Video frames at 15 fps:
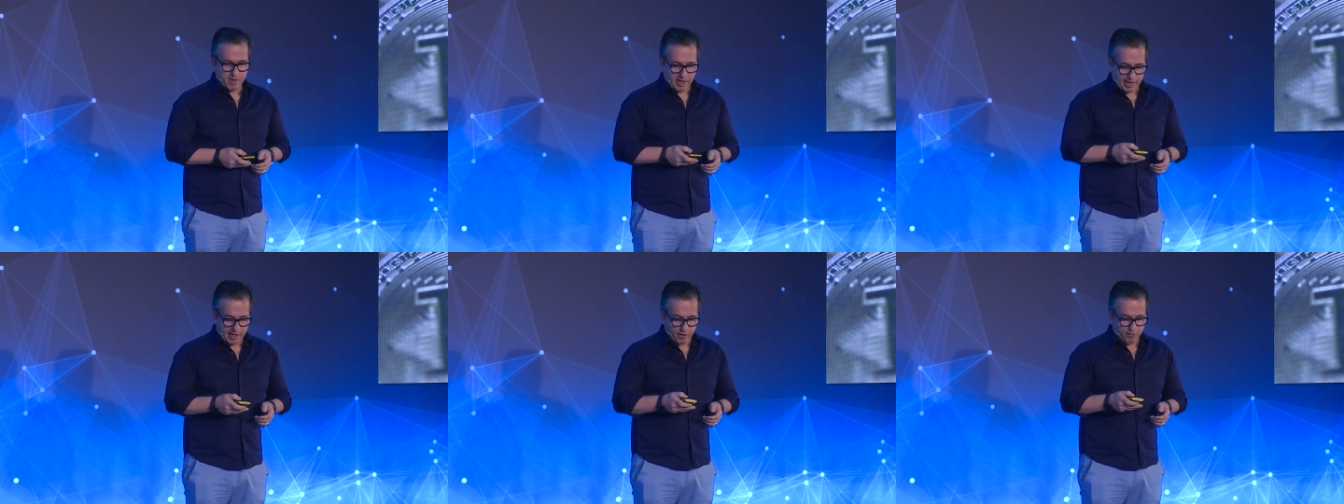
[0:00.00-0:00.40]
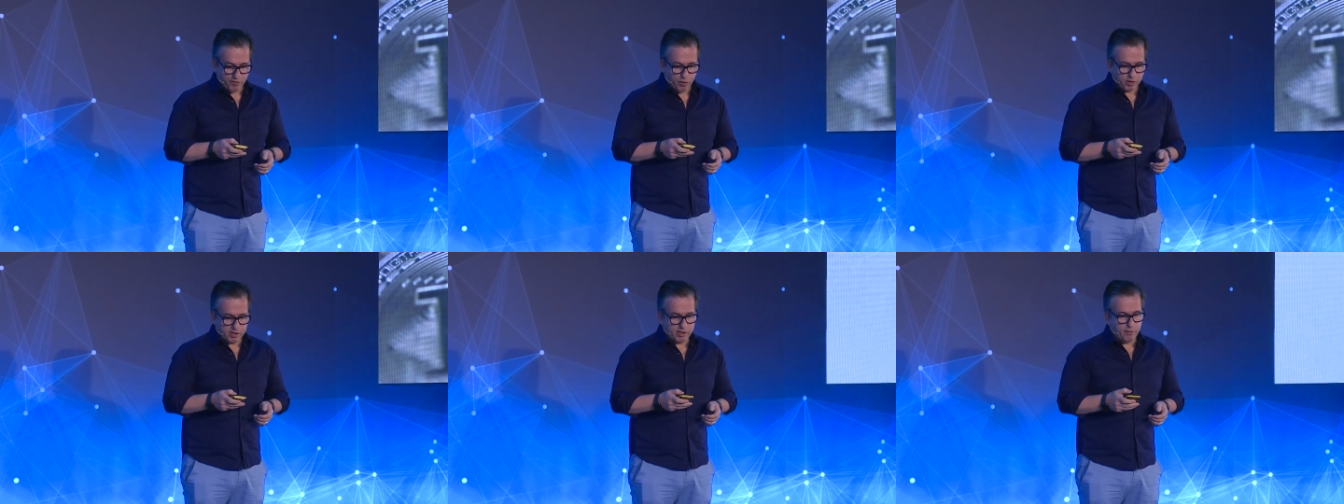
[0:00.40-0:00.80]
And of
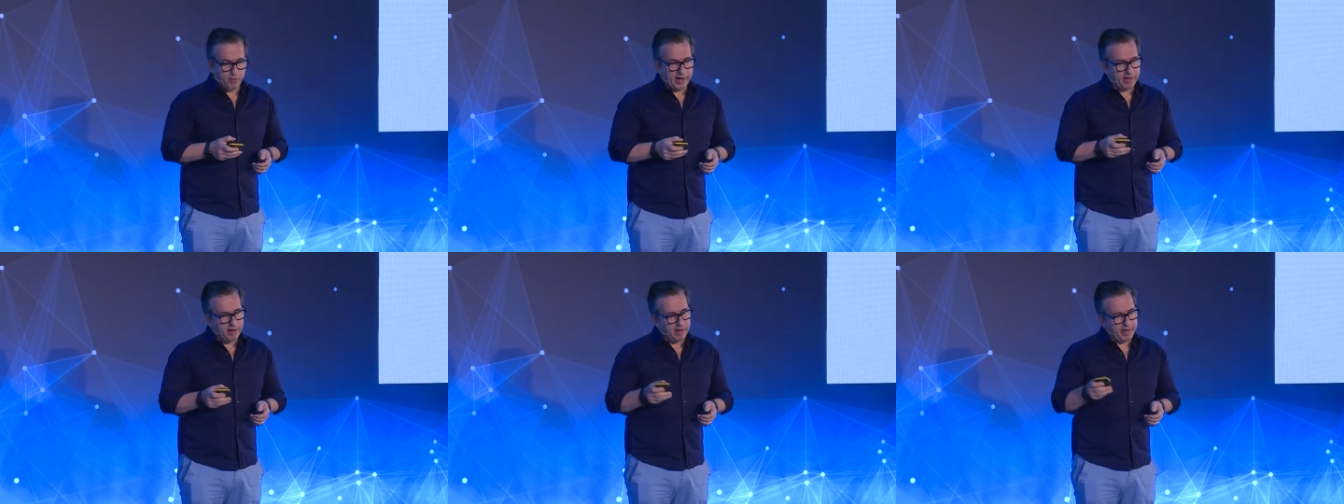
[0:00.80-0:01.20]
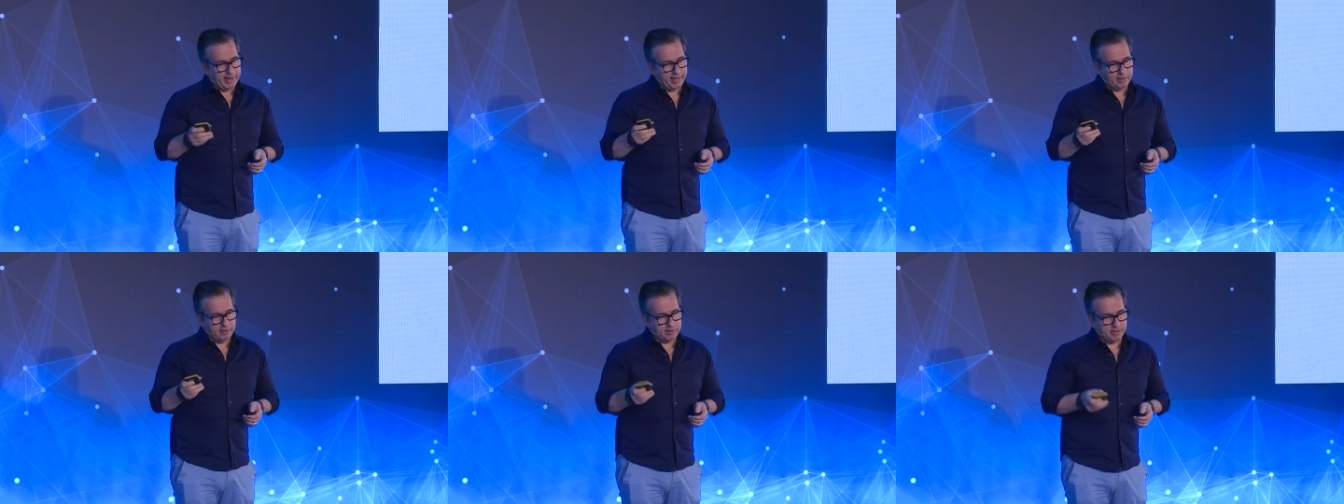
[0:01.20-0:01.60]
course, the
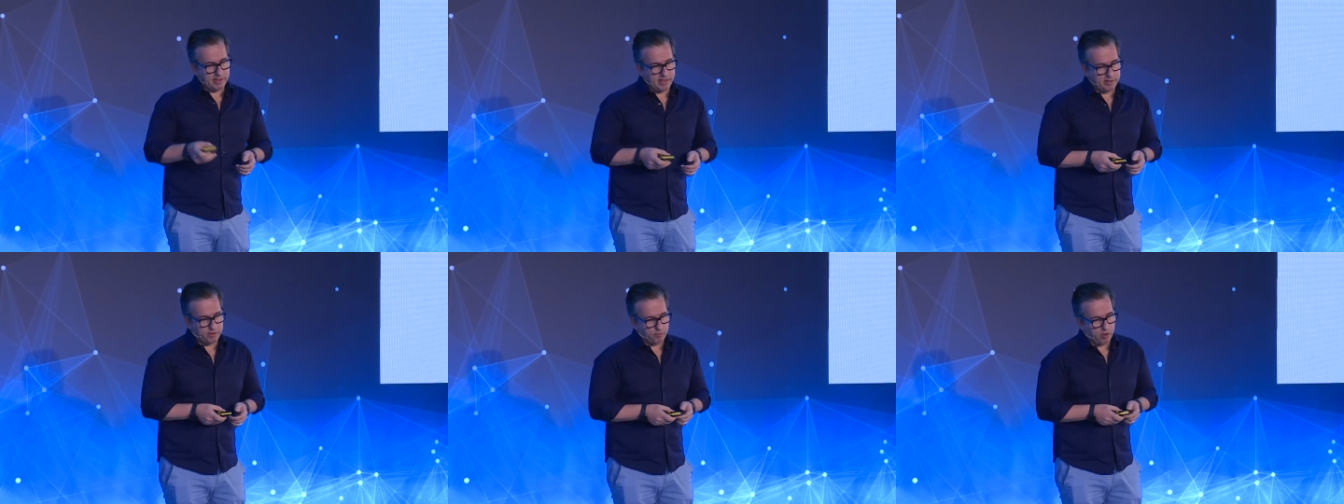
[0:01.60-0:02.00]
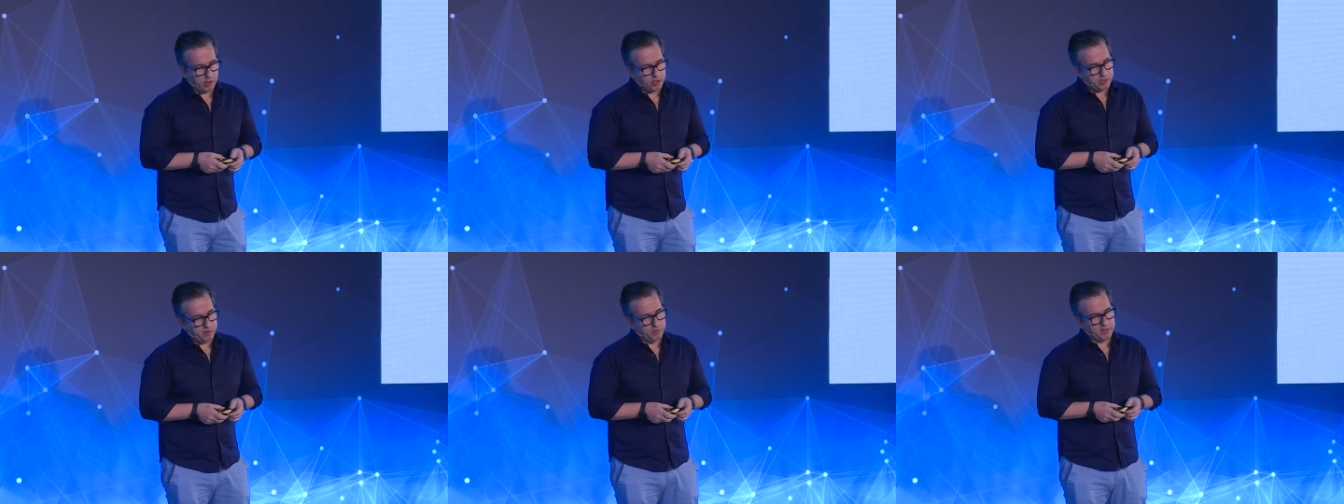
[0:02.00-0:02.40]
regulators, as
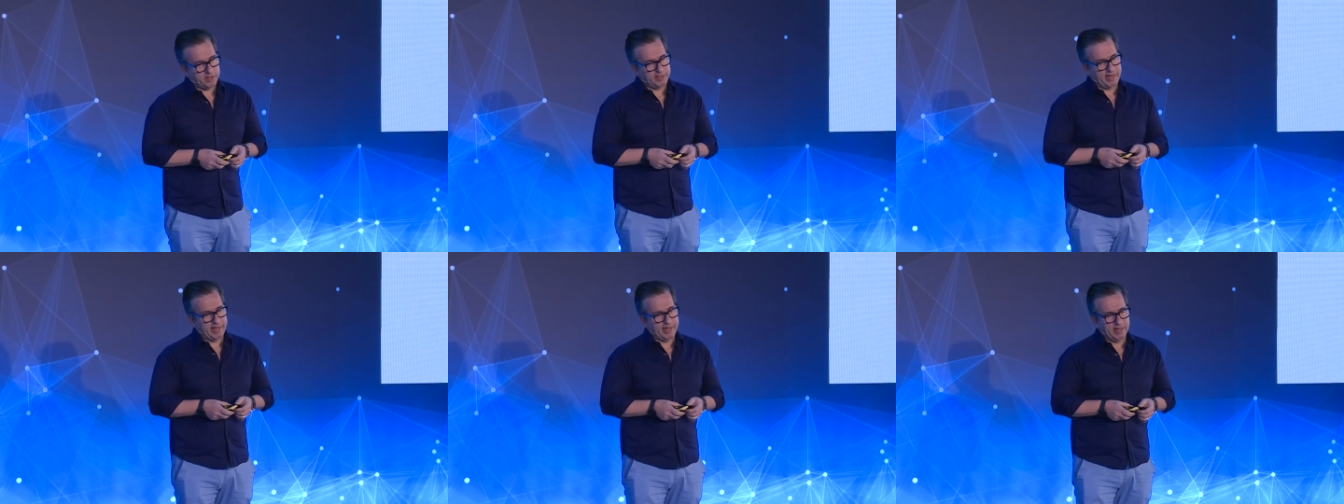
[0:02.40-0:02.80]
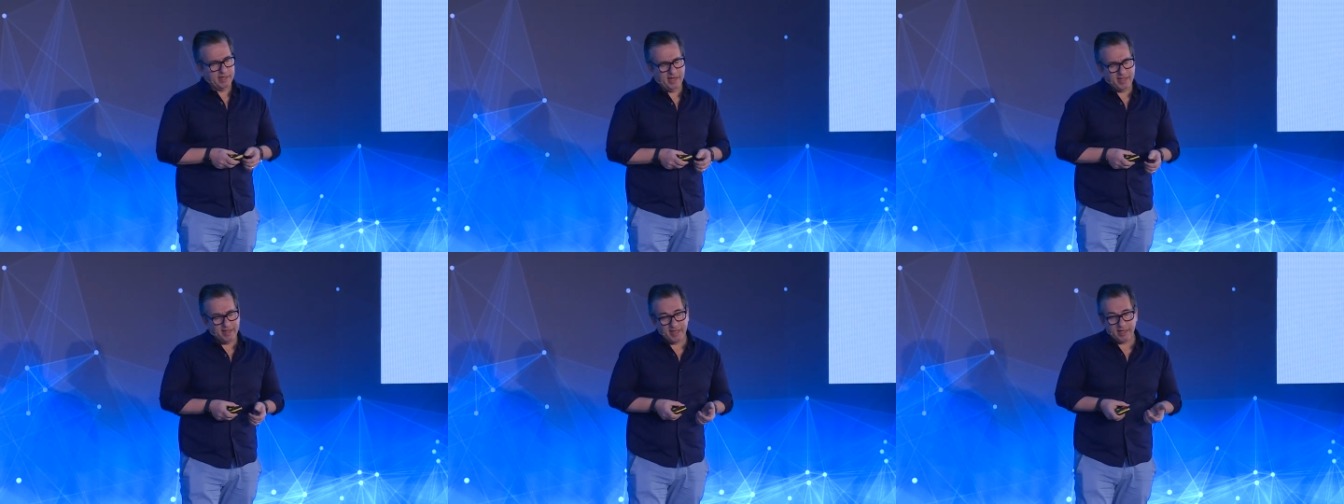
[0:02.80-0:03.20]
Roger was saying,
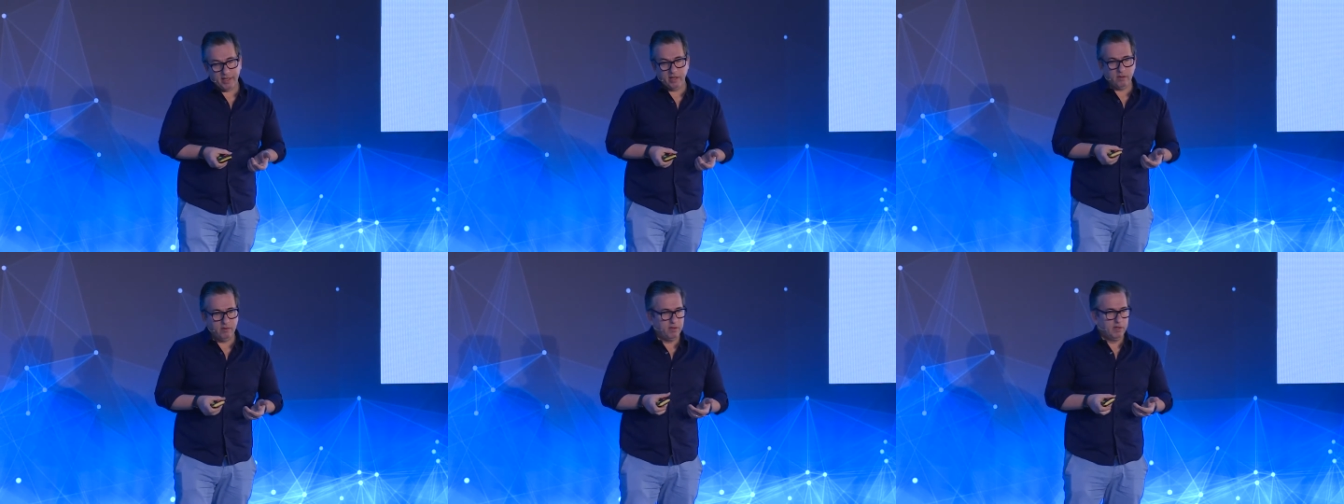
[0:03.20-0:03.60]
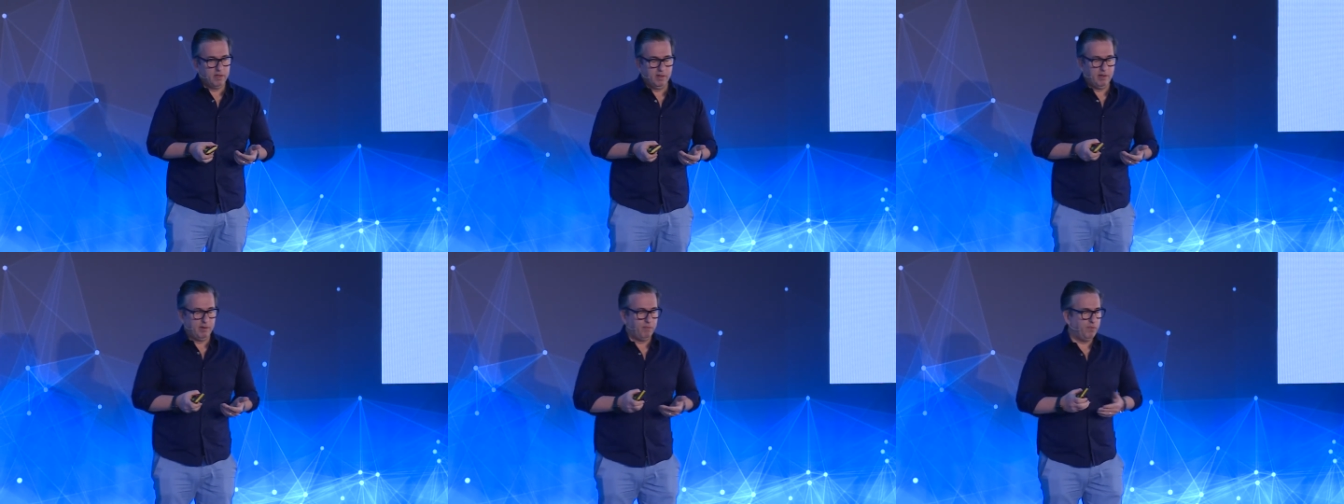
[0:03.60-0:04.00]
I think, you know,
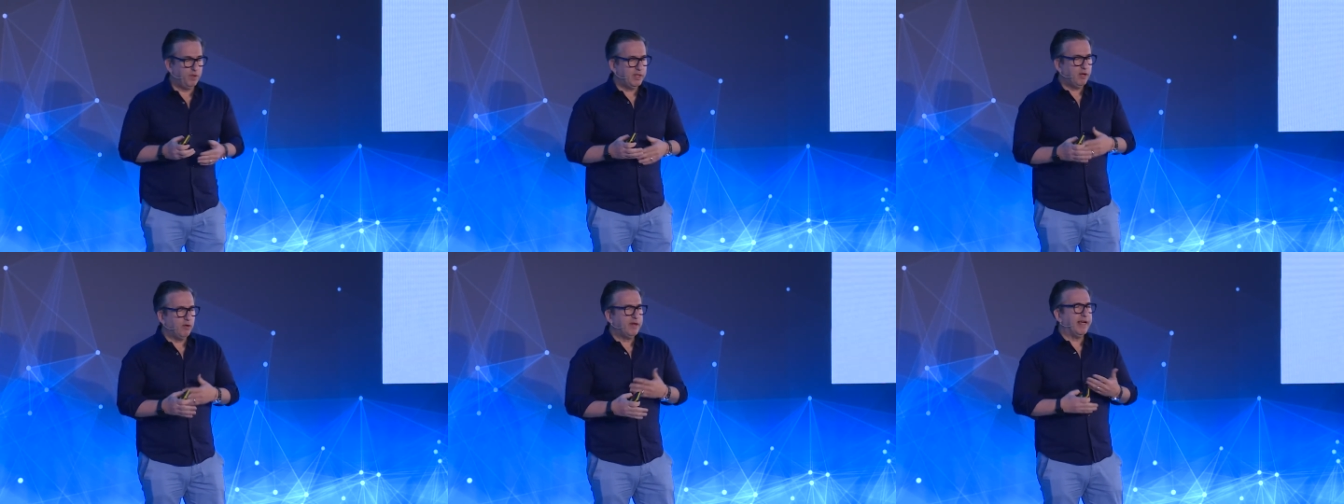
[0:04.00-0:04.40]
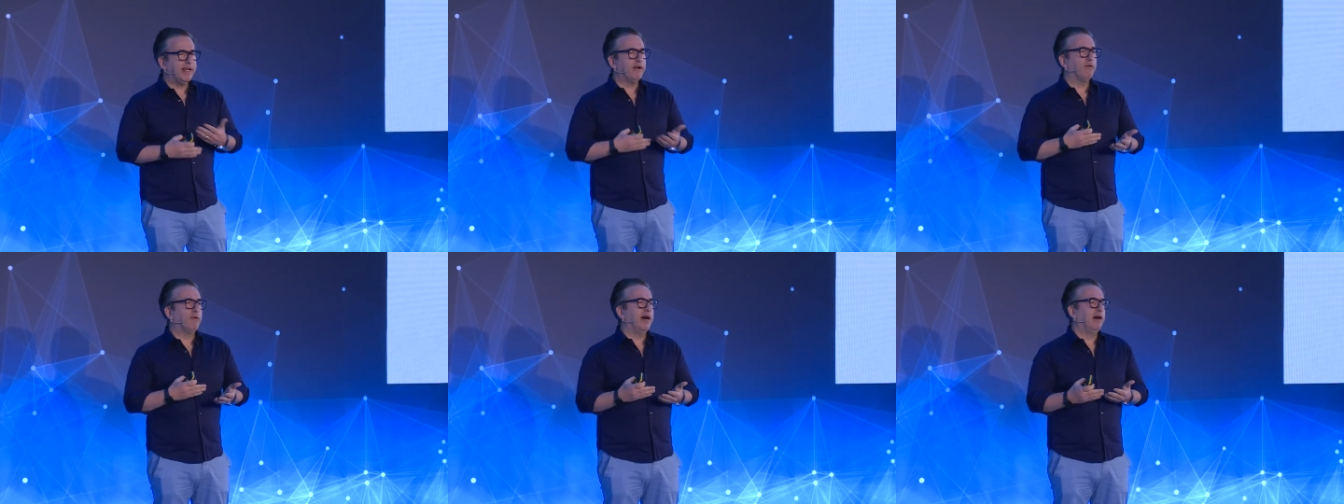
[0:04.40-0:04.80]
we don't get
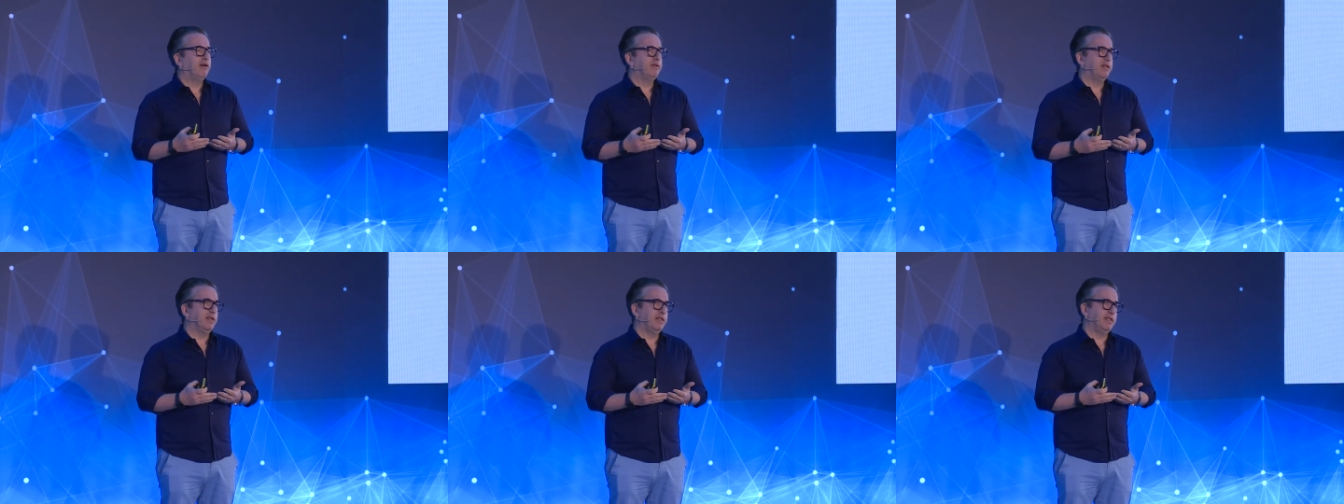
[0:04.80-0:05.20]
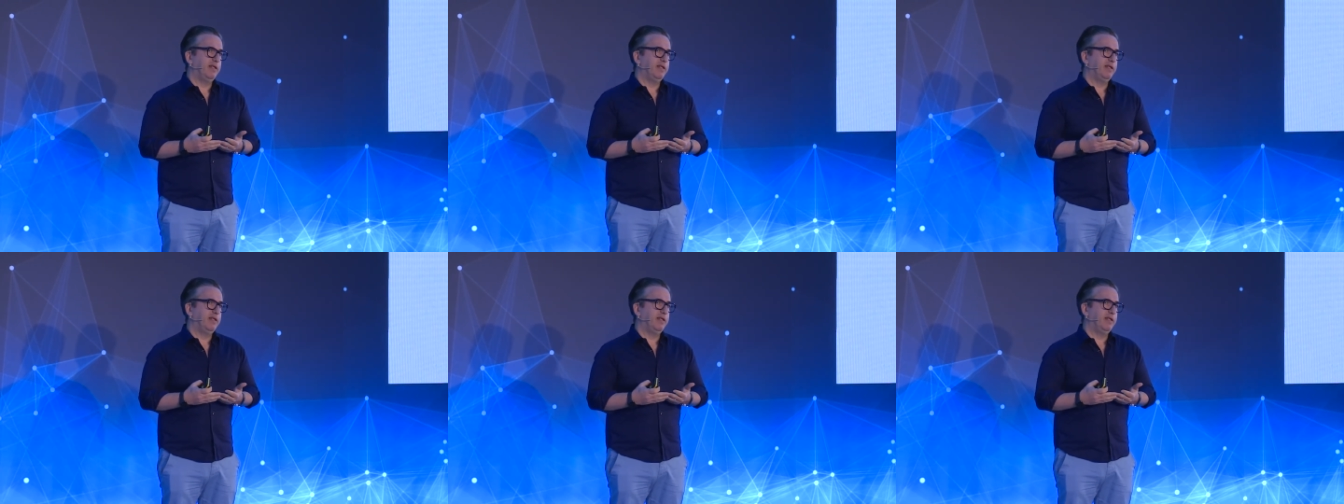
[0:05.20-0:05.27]
around it.